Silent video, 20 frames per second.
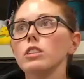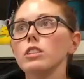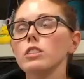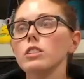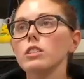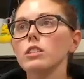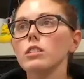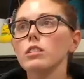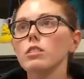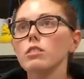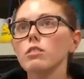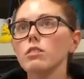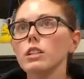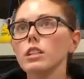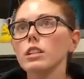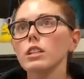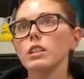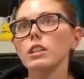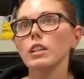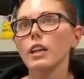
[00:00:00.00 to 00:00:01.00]
She's
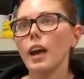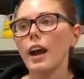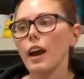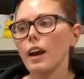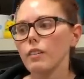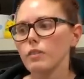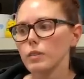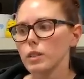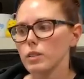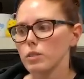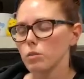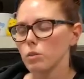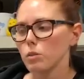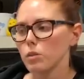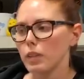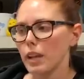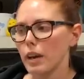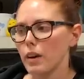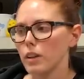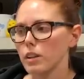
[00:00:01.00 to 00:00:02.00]
three and a half weeks
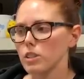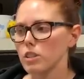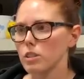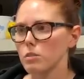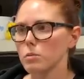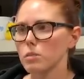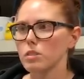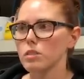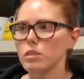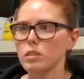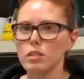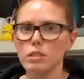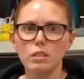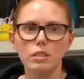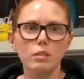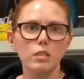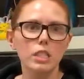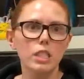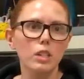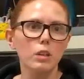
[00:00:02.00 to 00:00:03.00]
old now and she was
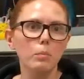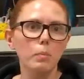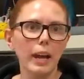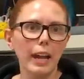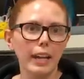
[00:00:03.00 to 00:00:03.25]
still